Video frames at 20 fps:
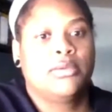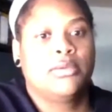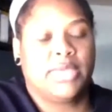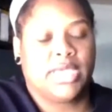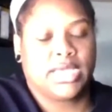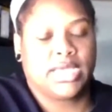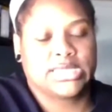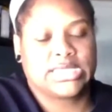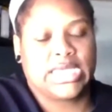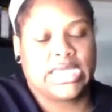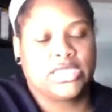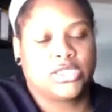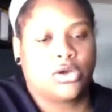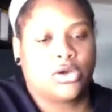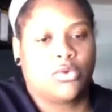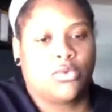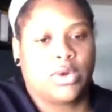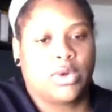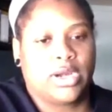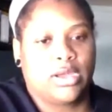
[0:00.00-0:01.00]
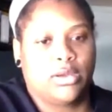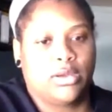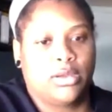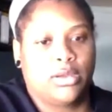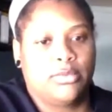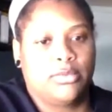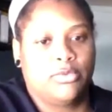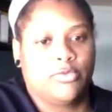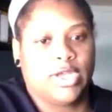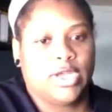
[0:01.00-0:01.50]
because they don't want to
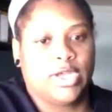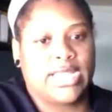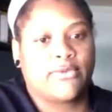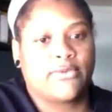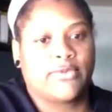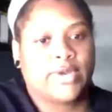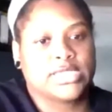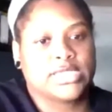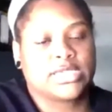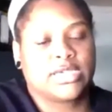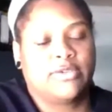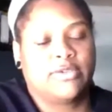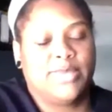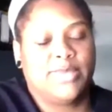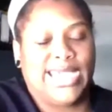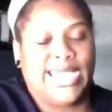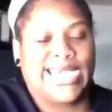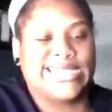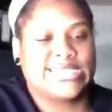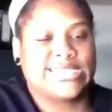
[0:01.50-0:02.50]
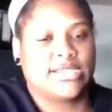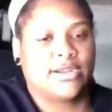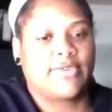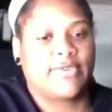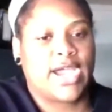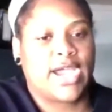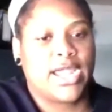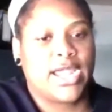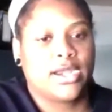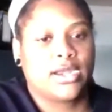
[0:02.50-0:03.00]
run that risk of being
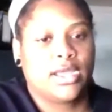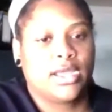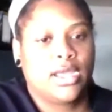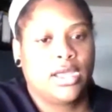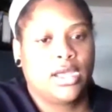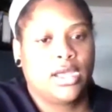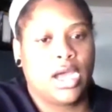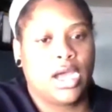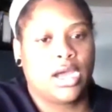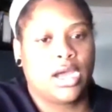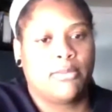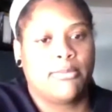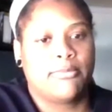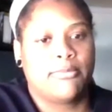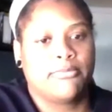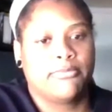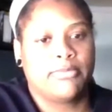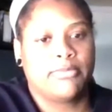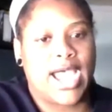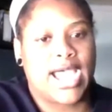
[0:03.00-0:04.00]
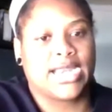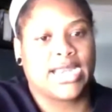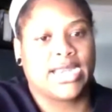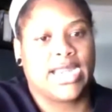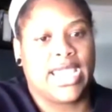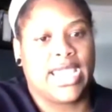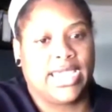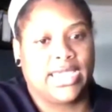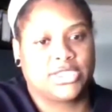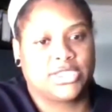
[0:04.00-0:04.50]
identified at an
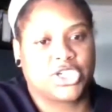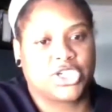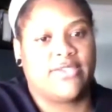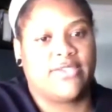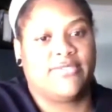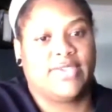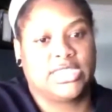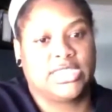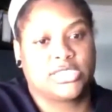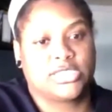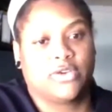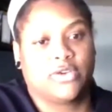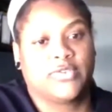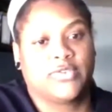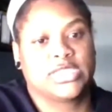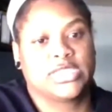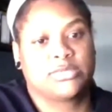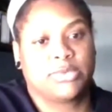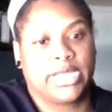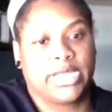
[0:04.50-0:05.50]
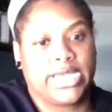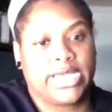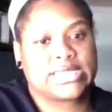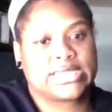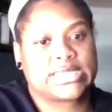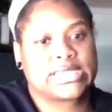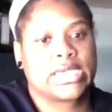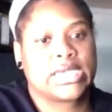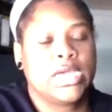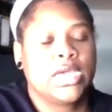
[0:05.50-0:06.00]
HIV service
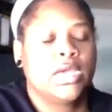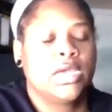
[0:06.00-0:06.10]
place.